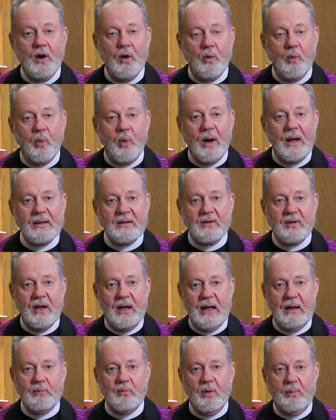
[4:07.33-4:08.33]
One
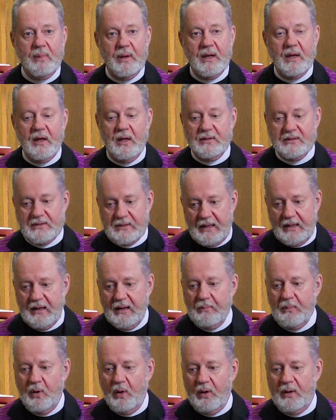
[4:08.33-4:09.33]
time will be on
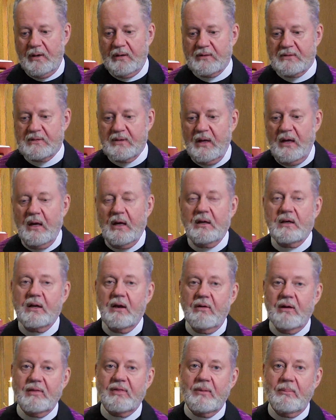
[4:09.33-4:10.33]
Sunday mornings
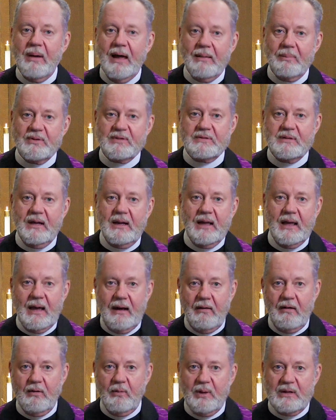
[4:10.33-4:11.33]
during the Bible study
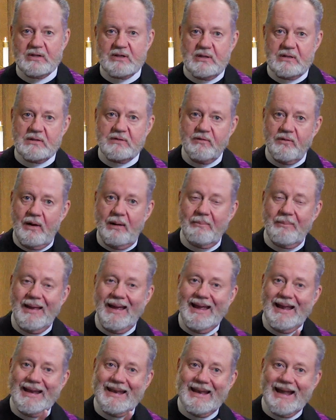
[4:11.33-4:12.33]
hour, which is from
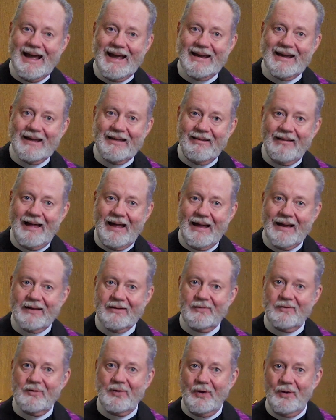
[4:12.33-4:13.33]
9
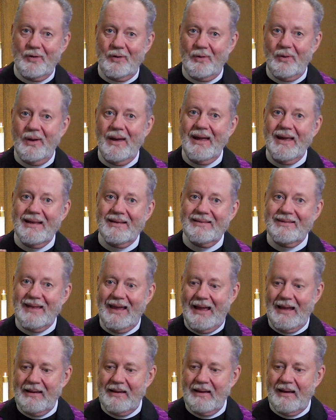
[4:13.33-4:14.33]
o'clock to
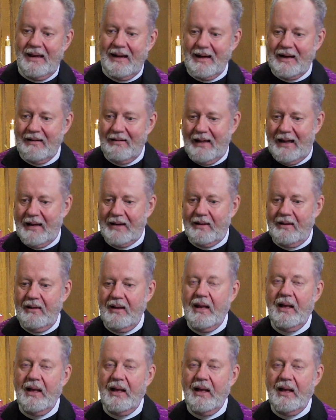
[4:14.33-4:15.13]
10 o'clock.